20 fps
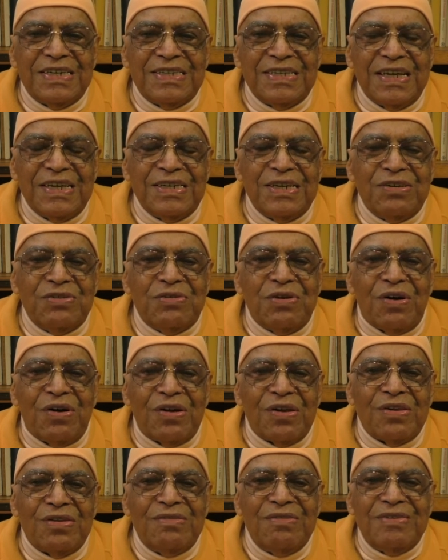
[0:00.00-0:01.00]
And you
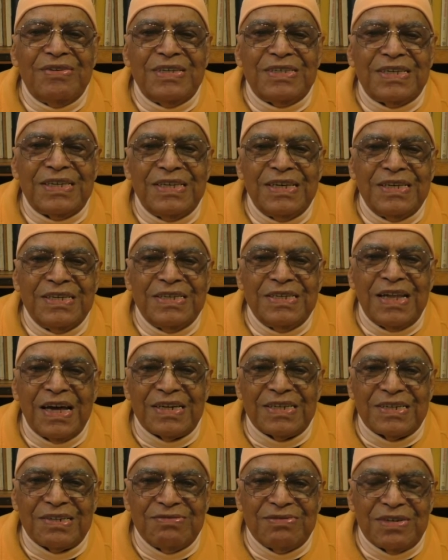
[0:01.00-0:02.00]
all will be seeing
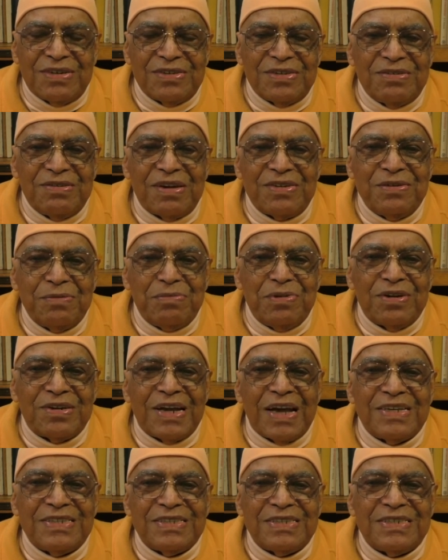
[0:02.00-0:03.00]
that because you are
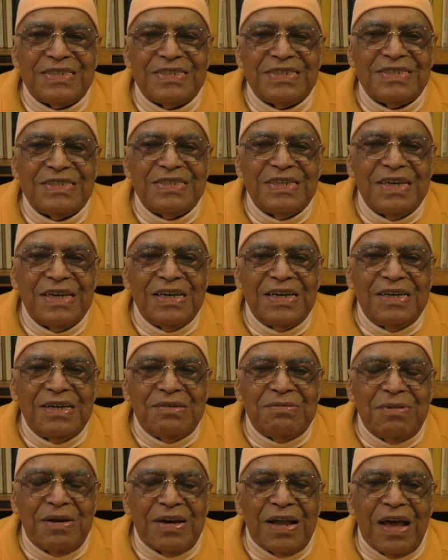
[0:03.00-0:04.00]
hypnotized.
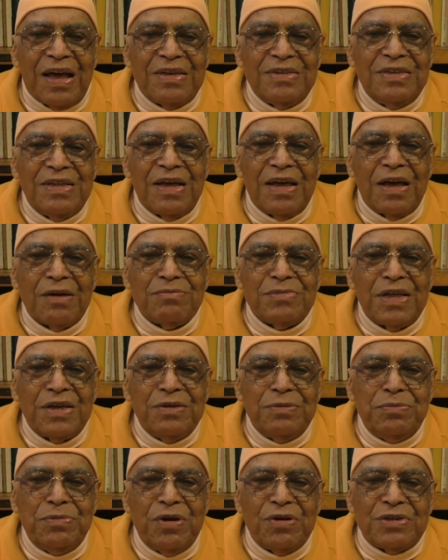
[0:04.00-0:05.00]
But I am the
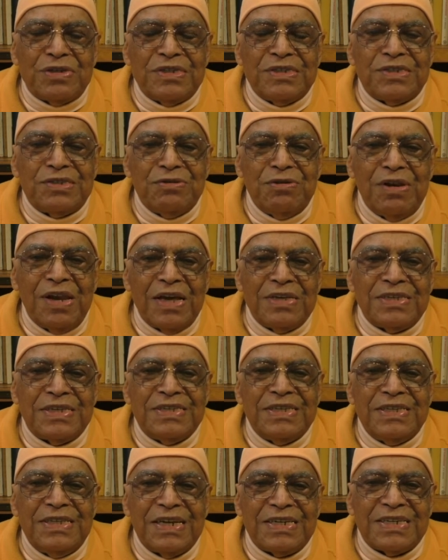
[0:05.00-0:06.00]
hypnotist. Will I
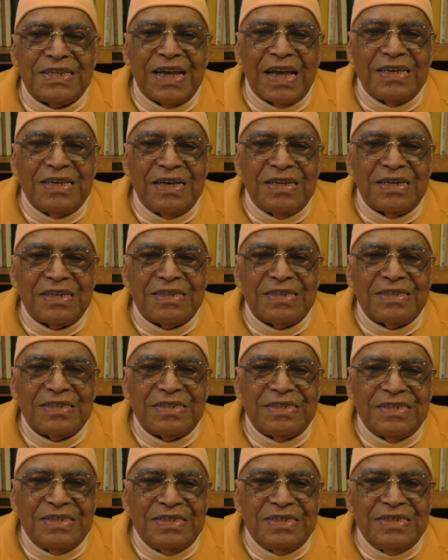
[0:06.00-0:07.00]
see that tiger?
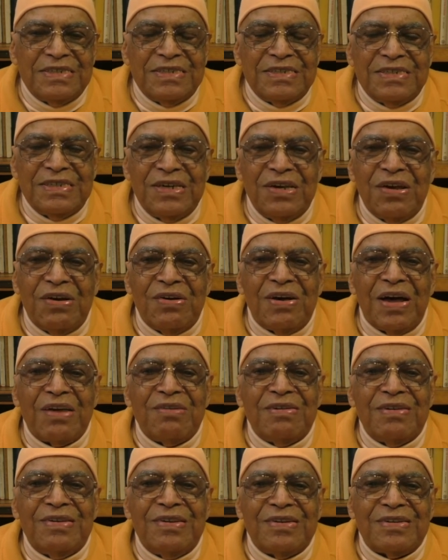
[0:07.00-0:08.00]
No, I
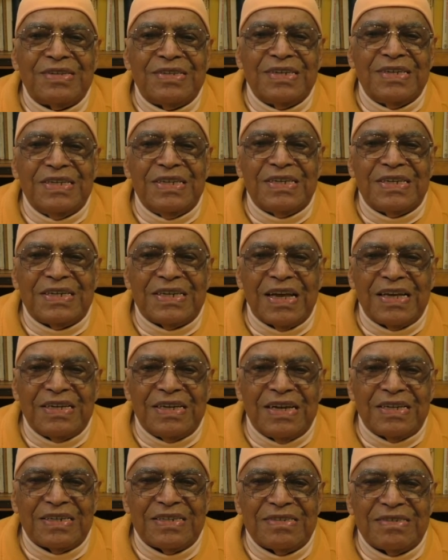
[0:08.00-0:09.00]
will not see that tiger.